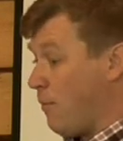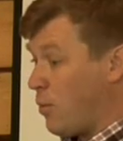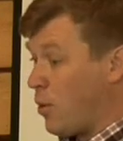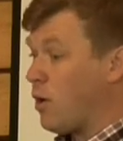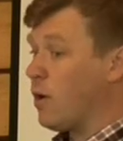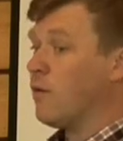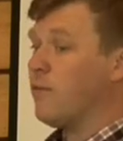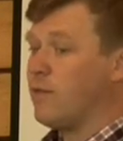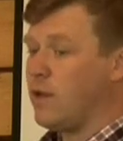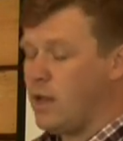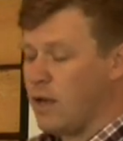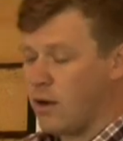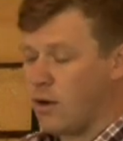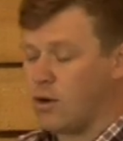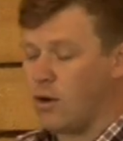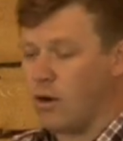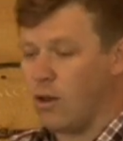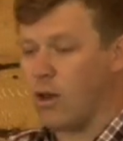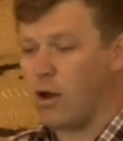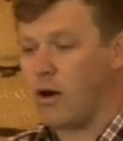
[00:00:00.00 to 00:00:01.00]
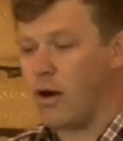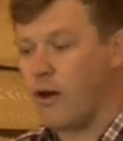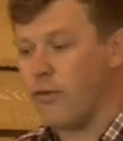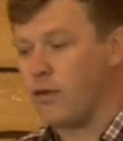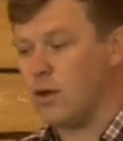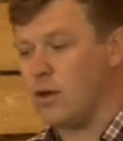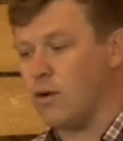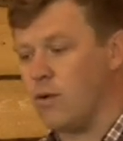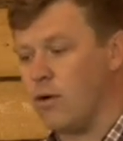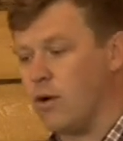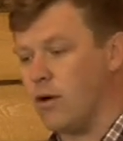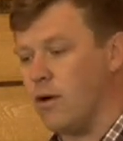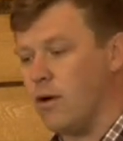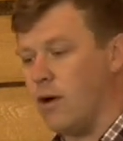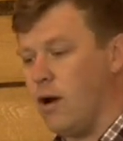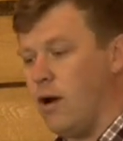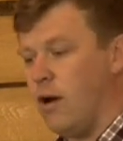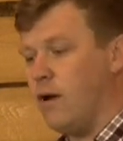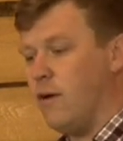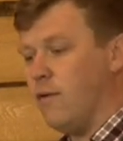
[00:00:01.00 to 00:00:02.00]
per vehicle are on the
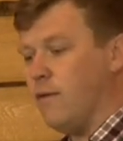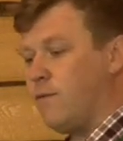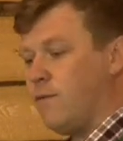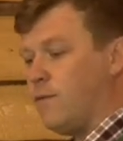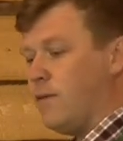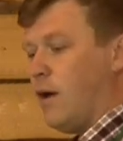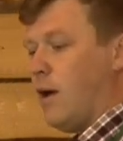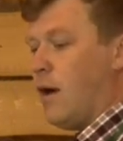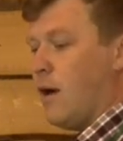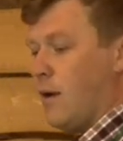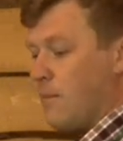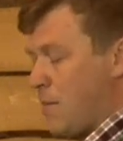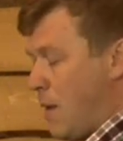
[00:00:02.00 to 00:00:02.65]
order of uh,